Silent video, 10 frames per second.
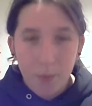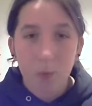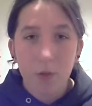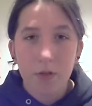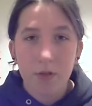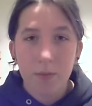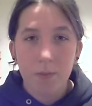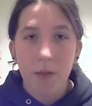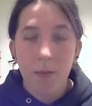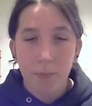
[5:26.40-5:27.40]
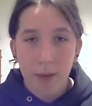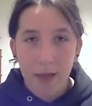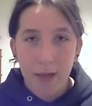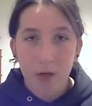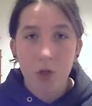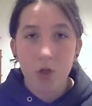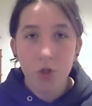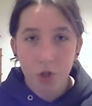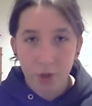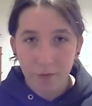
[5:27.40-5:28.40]
Simple words. Palin,
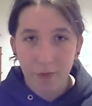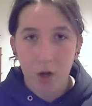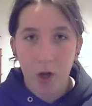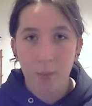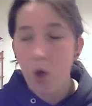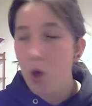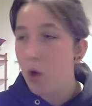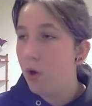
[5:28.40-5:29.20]
shut the fuck up.